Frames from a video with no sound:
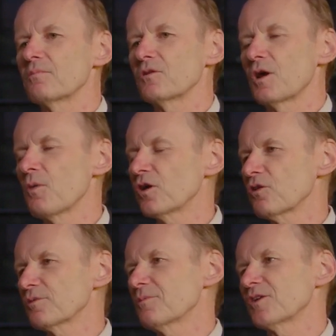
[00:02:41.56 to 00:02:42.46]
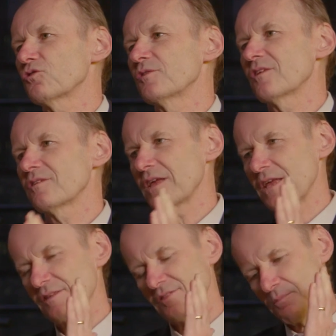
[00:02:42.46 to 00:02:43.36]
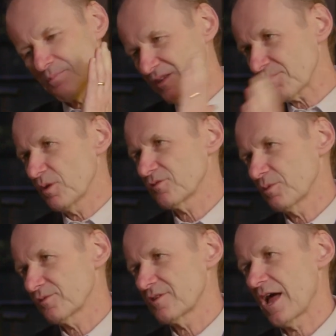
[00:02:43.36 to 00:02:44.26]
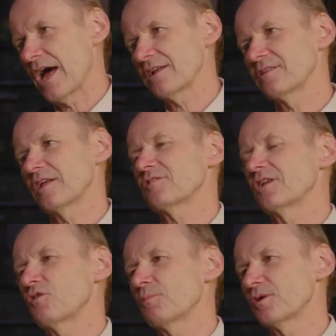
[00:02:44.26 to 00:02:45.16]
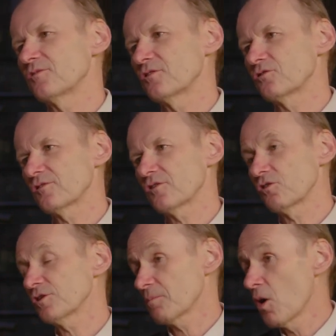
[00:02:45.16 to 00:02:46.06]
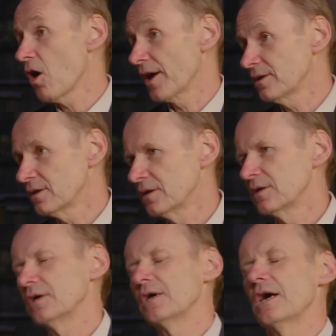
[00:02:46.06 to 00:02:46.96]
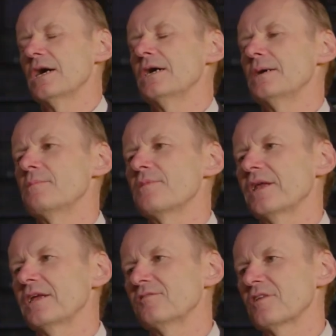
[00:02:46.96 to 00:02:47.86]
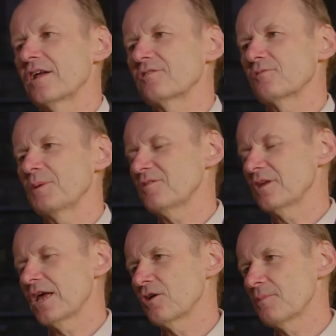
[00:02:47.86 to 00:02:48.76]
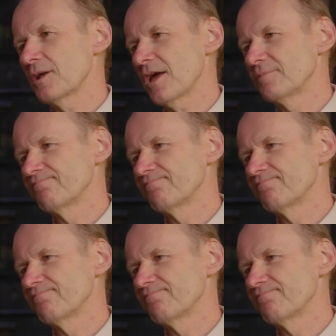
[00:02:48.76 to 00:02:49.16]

you know, my job is to make sure he has the best possible start. That's in everybody's interest, including mine, that he starts as best he can on Monday.